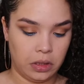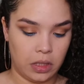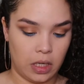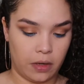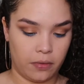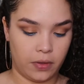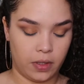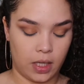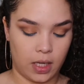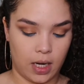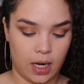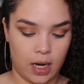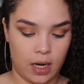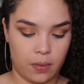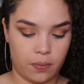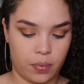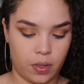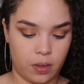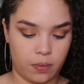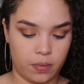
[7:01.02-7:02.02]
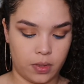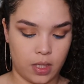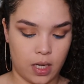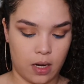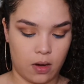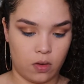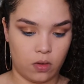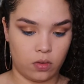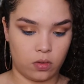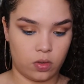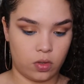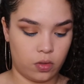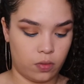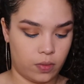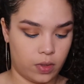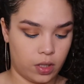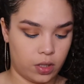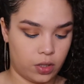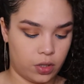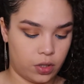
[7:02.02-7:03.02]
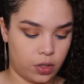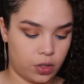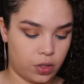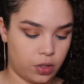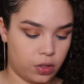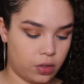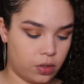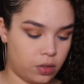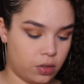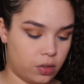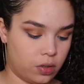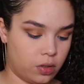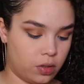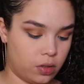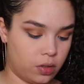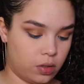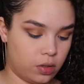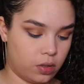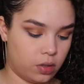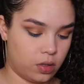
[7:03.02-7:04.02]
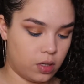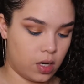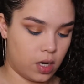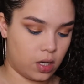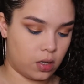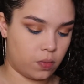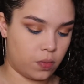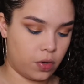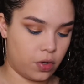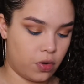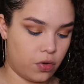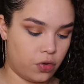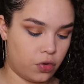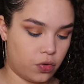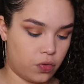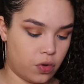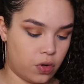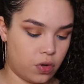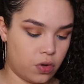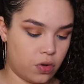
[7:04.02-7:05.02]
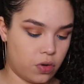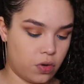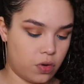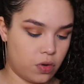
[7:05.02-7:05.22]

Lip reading: I feel like I pumped out too much as per usual.